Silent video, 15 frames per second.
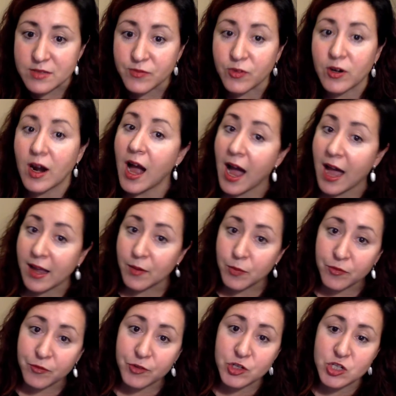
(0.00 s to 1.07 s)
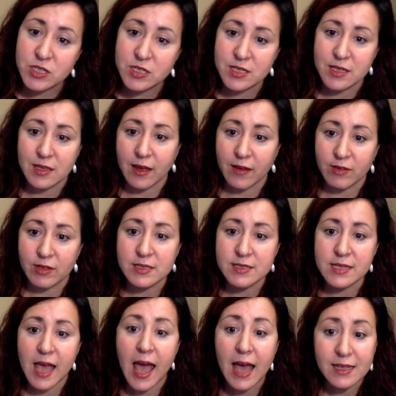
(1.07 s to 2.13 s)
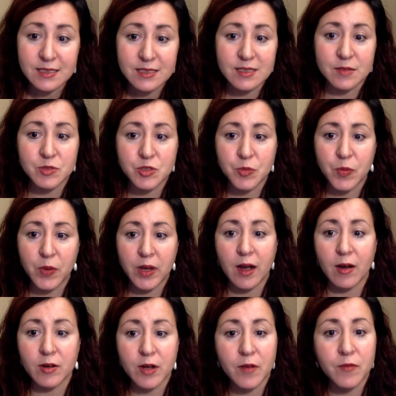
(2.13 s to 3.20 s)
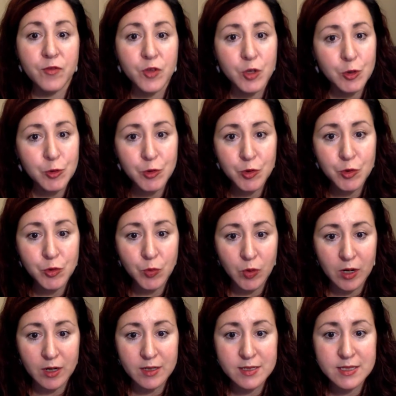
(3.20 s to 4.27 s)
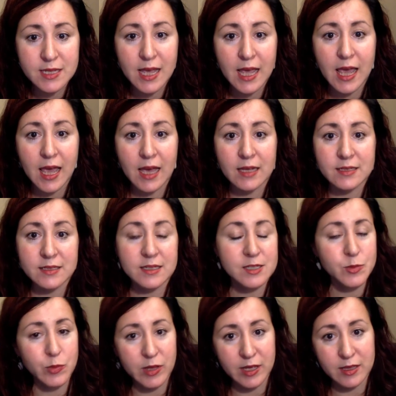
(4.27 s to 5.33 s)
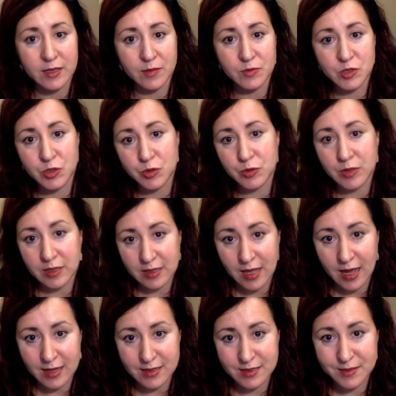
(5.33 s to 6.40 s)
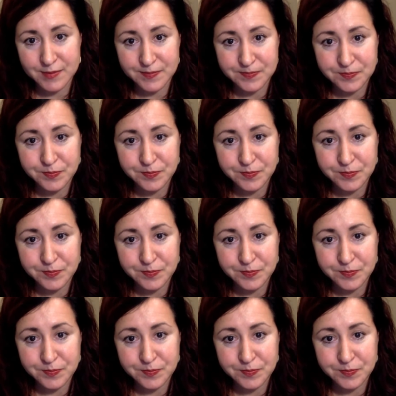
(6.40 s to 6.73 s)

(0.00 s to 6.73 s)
For higher proficiency levels, ask them to pick out a few new words and explain them to the class.